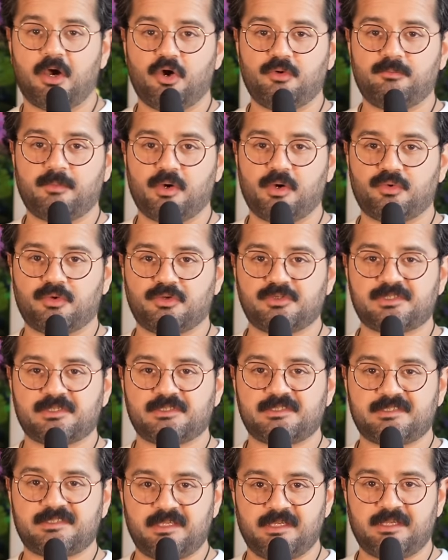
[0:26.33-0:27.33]

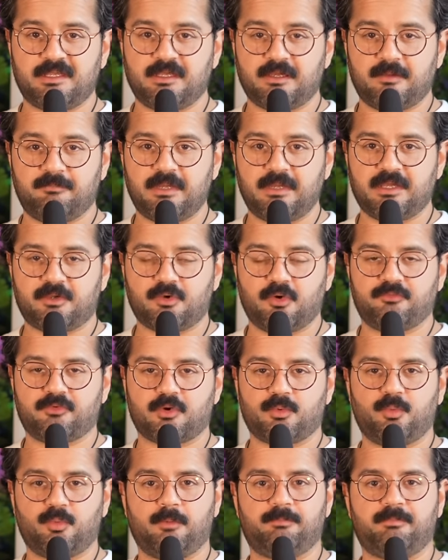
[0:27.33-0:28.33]
Homeowners seeking a
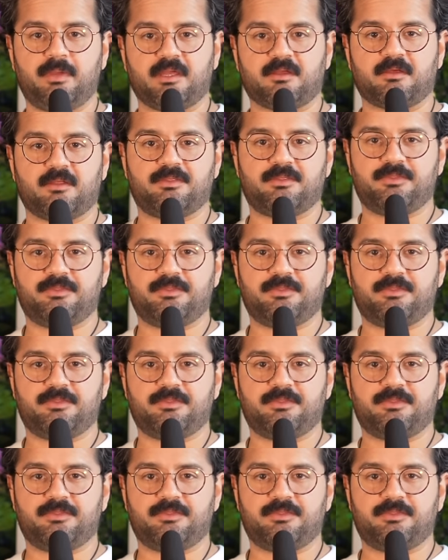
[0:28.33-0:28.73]
makeover will pick a